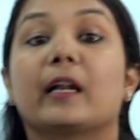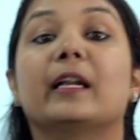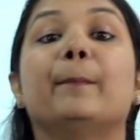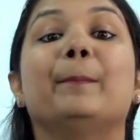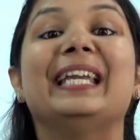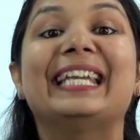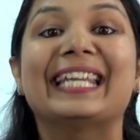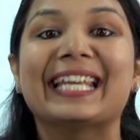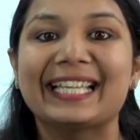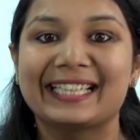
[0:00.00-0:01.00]

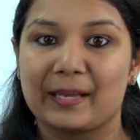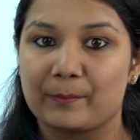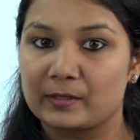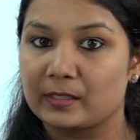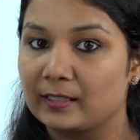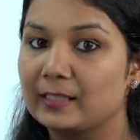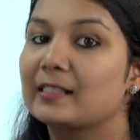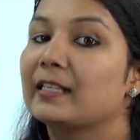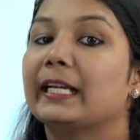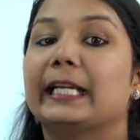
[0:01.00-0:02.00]
repeating
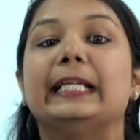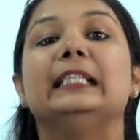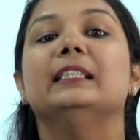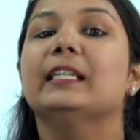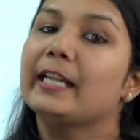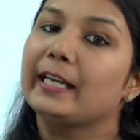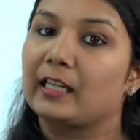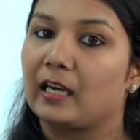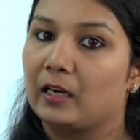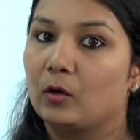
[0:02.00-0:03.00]
themselves in the
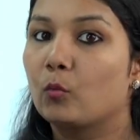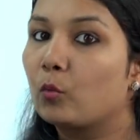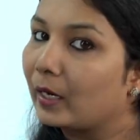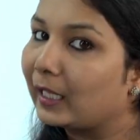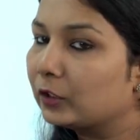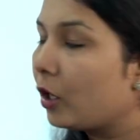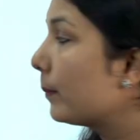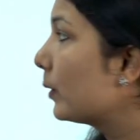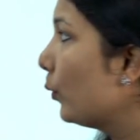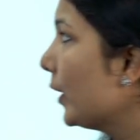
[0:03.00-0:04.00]
data. What are the
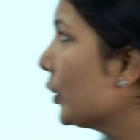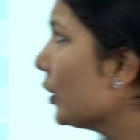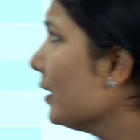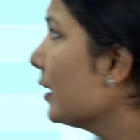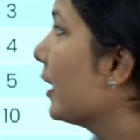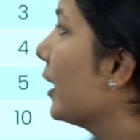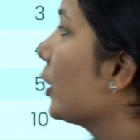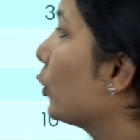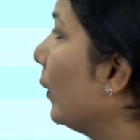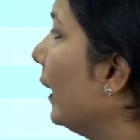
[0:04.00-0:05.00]
observations?
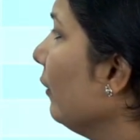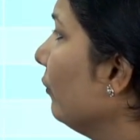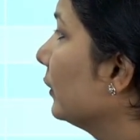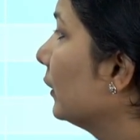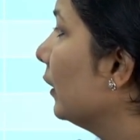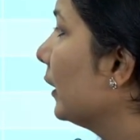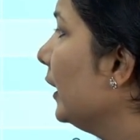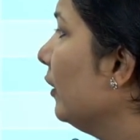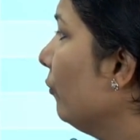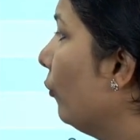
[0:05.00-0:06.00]
12,
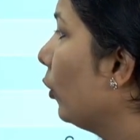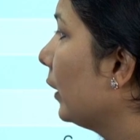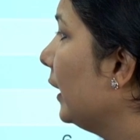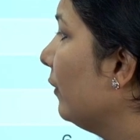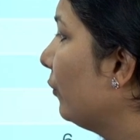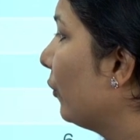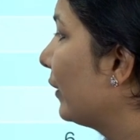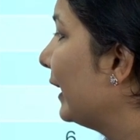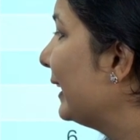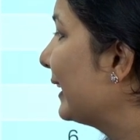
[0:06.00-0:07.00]
13, 14,
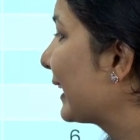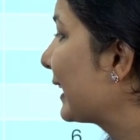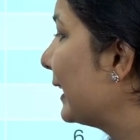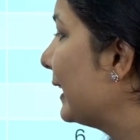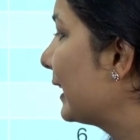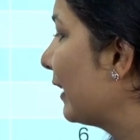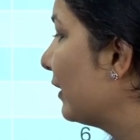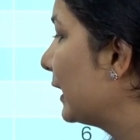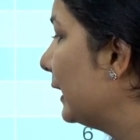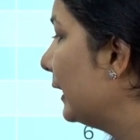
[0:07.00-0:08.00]
15, 16,
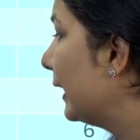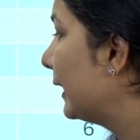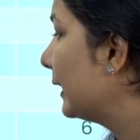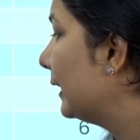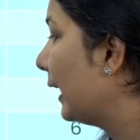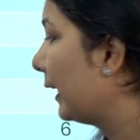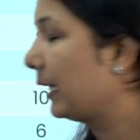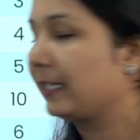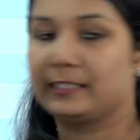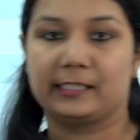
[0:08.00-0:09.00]
17, 18 and
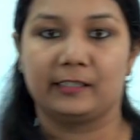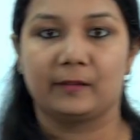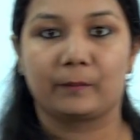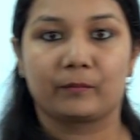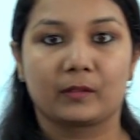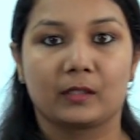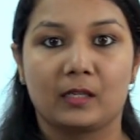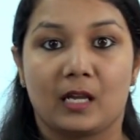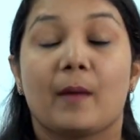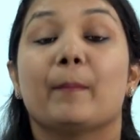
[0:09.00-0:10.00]
19.
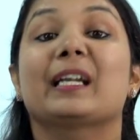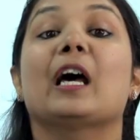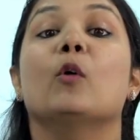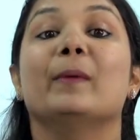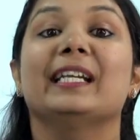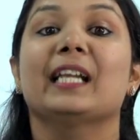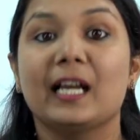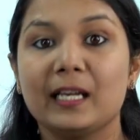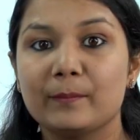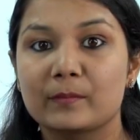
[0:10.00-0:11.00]
But how many
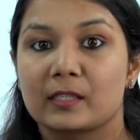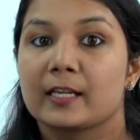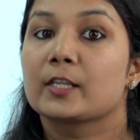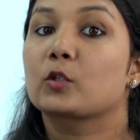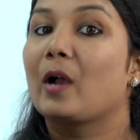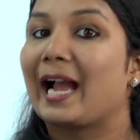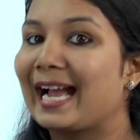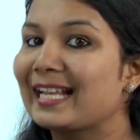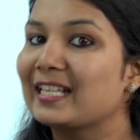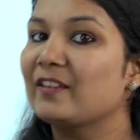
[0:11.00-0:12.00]
times? So
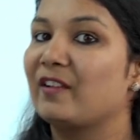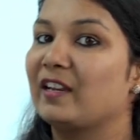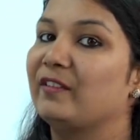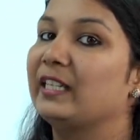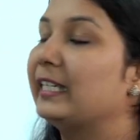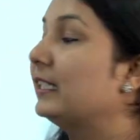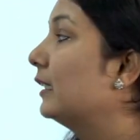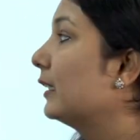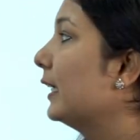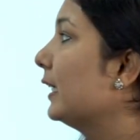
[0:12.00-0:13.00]
as and when we read
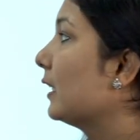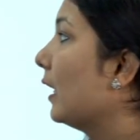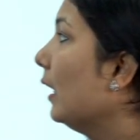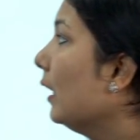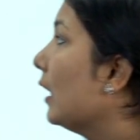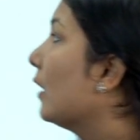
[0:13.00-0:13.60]
the data,